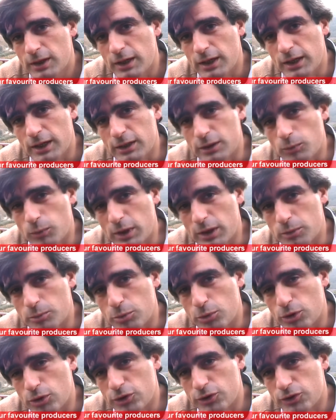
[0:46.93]
and the white
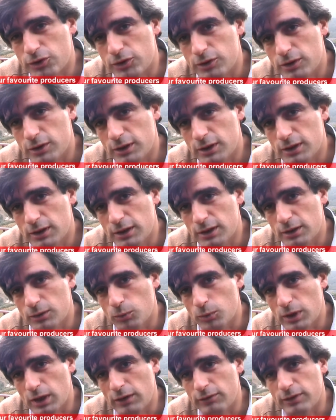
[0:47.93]
ports, and
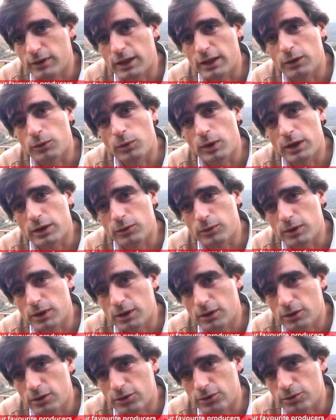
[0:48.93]
we have another
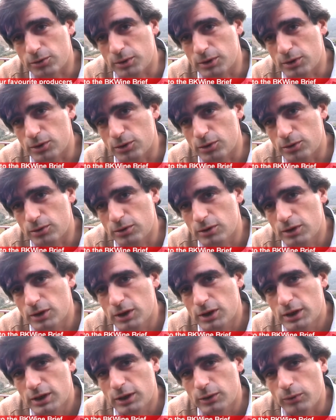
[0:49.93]
winery also in Douro
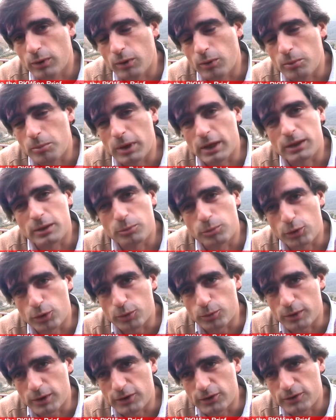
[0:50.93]
where we make the
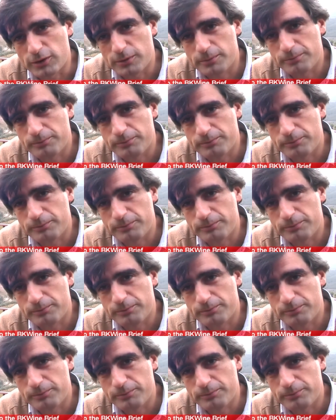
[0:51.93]
port wines.